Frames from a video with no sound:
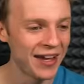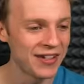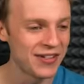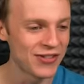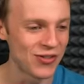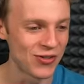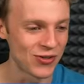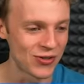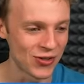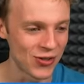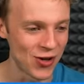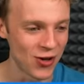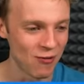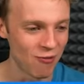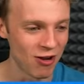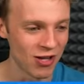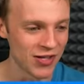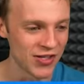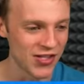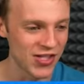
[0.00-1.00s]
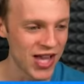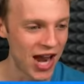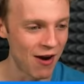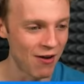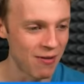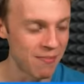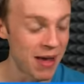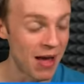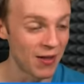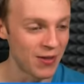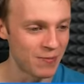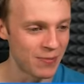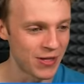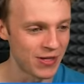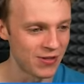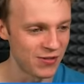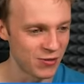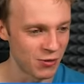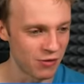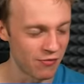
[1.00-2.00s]
And it's also got a really scary
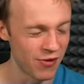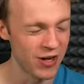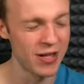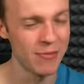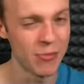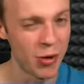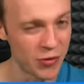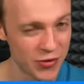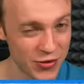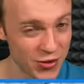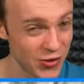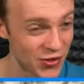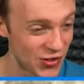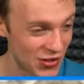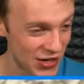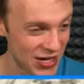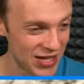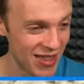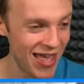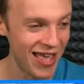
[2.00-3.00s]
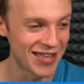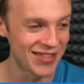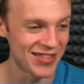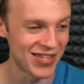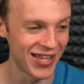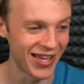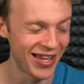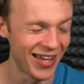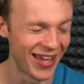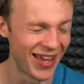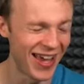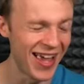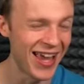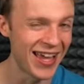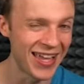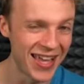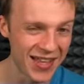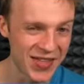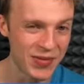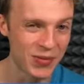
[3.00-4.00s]
mouthpiece. So if any monsters see this,
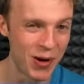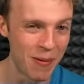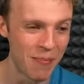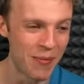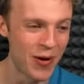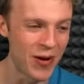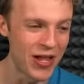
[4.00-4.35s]
guess what,